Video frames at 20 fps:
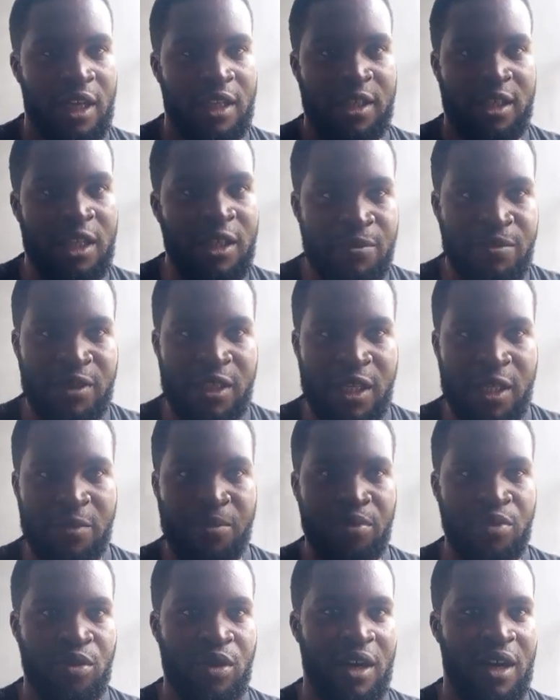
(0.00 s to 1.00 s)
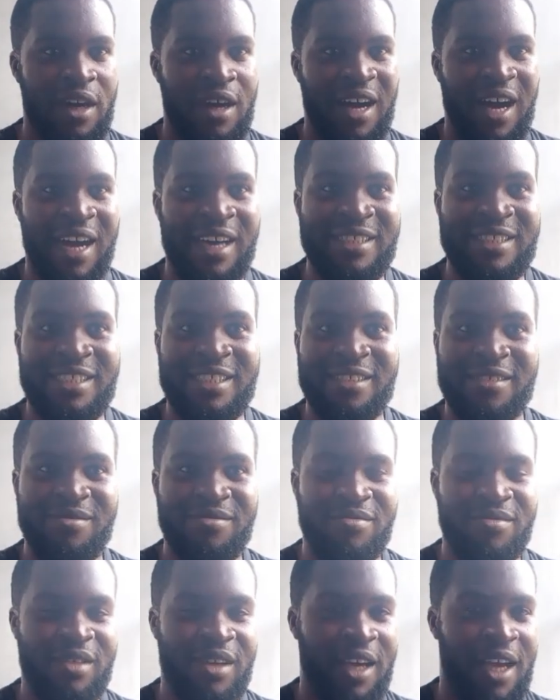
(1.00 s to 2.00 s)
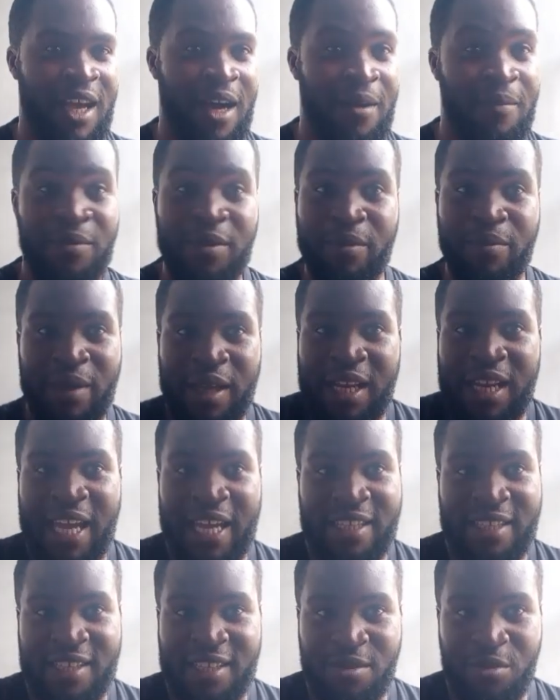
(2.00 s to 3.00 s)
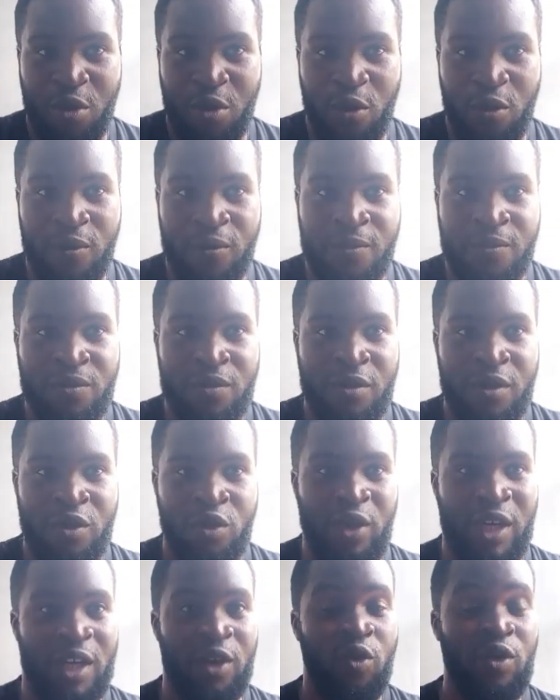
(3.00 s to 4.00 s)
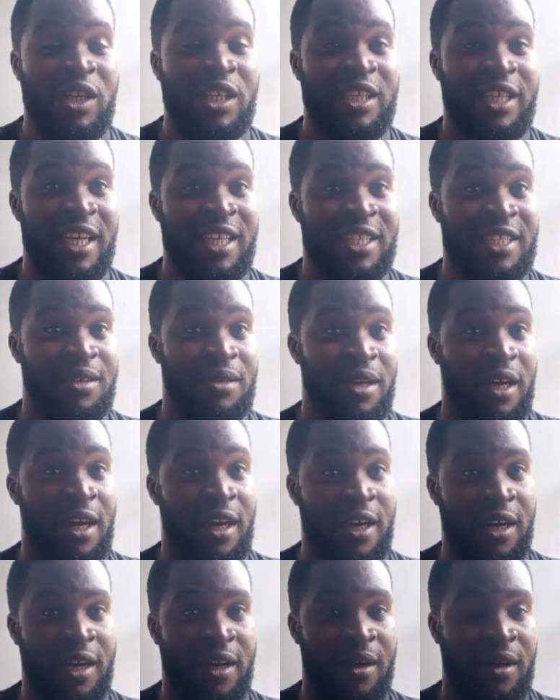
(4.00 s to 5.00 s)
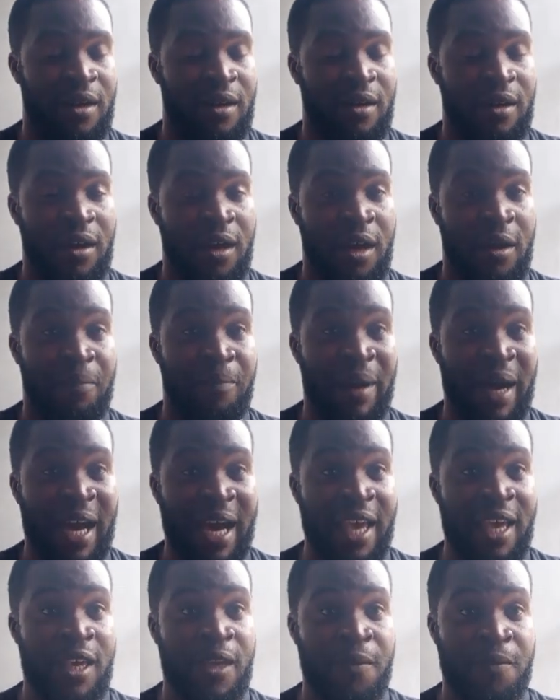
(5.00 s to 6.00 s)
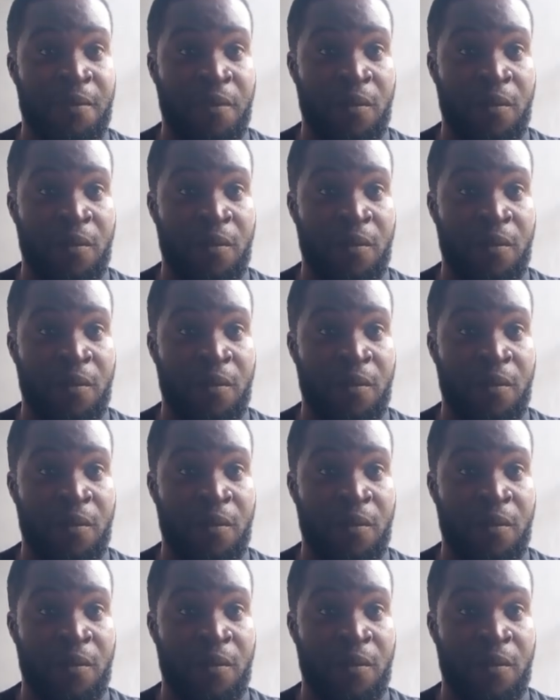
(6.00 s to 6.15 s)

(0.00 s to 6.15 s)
drip tape and main lines anymore. You can only get buy